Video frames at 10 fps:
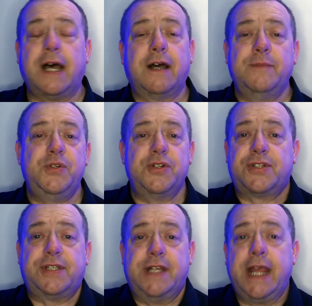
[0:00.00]
I'm
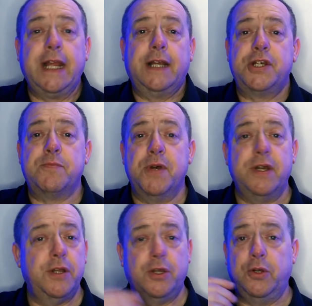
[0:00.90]
just an
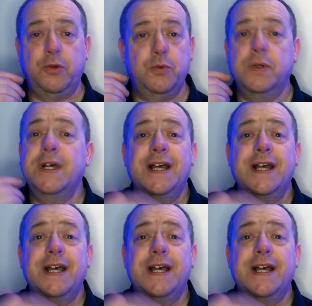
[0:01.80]
Englishman who,